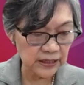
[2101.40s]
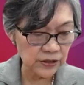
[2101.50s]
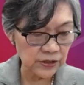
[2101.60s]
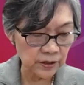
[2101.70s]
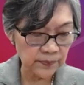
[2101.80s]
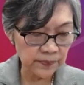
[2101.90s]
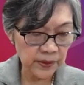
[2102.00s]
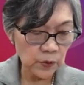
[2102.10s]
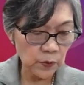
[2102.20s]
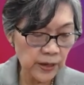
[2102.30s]
Asia,
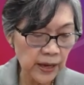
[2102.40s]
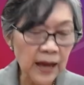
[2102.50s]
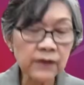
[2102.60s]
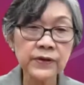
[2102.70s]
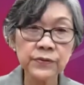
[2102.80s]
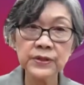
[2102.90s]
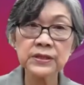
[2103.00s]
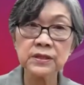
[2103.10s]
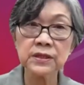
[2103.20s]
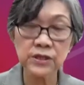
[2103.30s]
we have a
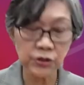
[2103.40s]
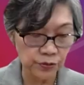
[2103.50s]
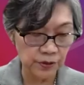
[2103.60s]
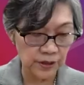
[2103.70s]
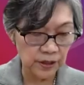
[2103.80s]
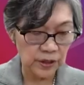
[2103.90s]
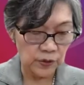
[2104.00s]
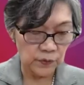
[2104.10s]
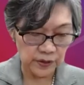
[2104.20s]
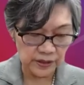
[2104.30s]
recent history
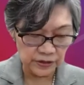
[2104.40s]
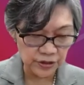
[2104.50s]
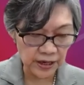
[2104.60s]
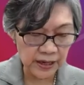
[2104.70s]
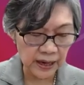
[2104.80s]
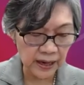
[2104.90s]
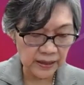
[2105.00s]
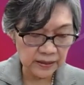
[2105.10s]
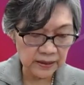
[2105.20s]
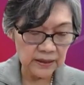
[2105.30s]
with the
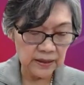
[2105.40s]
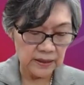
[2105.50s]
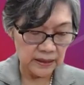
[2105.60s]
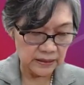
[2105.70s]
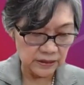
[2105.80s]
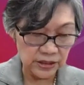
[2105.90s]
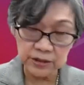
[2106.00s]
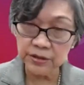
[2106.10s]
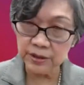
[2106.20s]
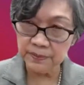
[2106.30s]
JI,
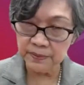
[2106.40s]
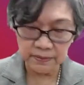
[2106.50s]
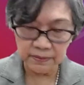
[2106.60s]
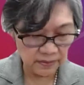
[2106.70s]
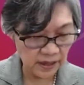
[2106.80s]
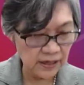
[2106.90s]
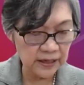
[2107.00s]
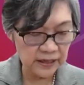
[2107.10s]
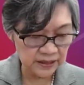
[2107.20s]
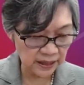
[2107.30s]

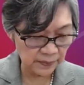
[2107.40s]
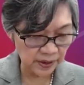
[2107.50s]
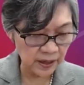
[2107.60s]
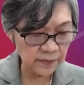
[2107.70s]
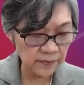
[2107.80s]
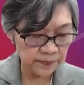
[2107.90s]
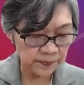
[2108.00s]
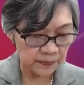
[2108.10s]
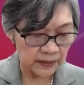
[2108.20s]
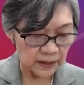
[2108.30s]
Jemaah Islamiyah,
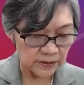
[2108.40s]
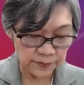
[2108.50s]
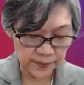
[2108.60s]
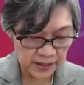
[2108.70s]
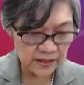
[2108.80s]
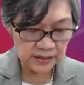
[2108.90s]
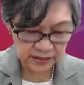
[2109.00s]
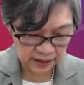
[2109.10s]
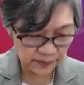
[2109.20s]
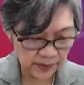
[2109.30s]
Jemaah
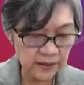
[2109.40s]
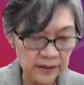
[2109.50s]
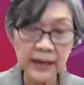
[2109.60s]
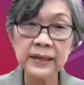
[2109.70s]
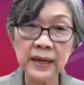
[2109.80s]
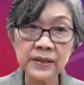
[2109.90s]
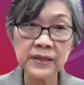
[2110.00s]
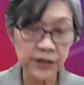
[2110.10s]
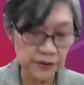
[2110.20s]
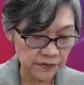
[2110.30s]
Islamiyah, and other
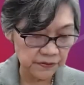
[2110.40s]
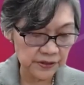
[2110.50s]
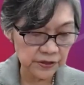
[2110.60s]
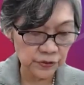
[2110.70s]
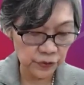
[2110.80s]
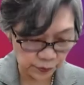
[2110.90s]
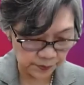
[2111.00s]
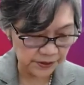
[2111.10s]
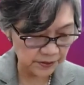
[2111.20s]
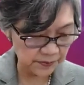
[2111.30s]
terrorist
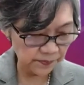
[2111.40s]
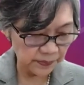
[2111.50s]
groups.